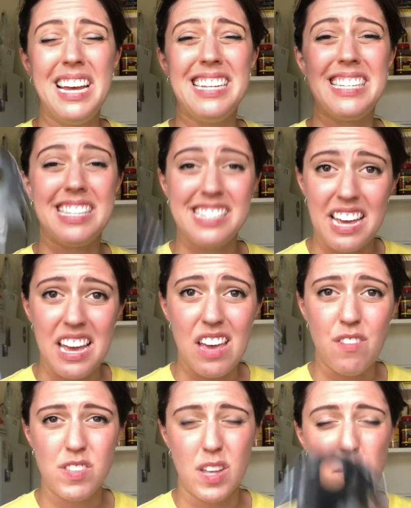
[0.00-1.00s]

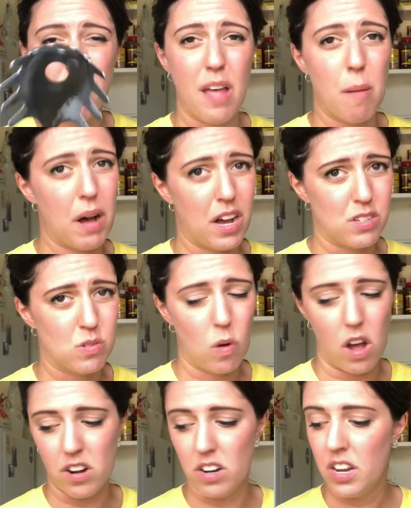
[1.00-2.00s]
Save some of that pasta
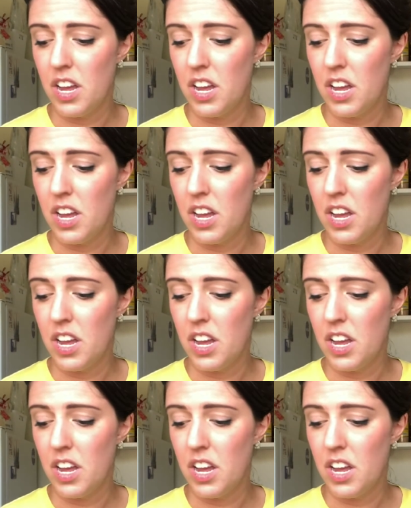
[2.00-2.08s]
water.